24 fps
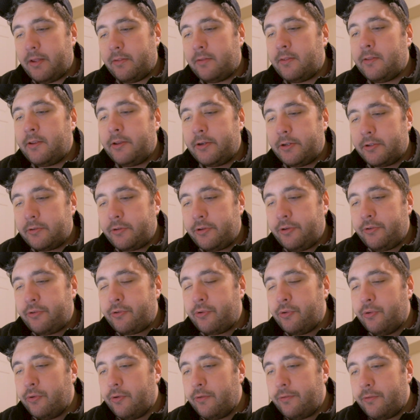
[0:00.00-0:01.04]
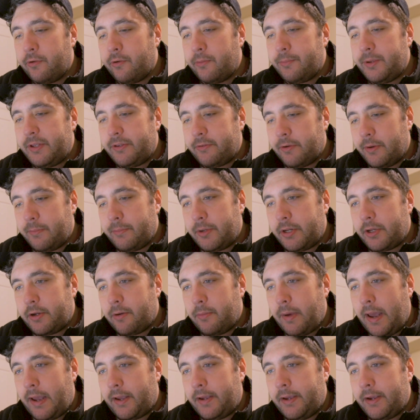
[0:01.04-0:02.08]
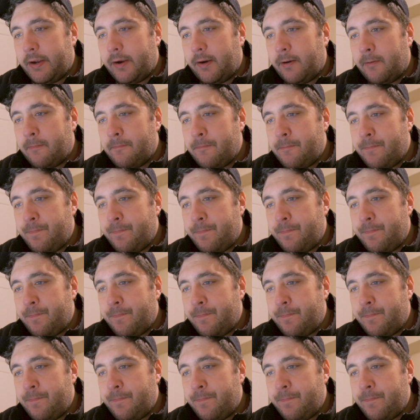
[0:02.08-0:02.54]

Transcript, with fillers: little too cool for me, so I'm gonna go back here